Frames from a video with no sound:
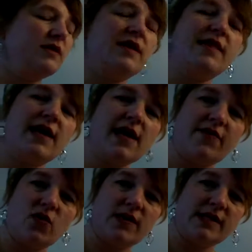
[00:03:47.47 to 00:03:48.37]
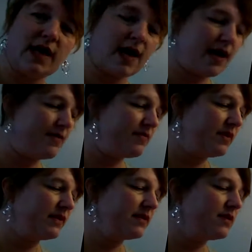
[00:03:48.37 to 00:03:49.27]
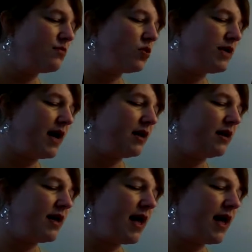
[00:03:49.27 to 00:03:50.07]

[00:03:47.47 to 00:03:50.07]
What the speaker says: So then they give you a time. This is the modèle.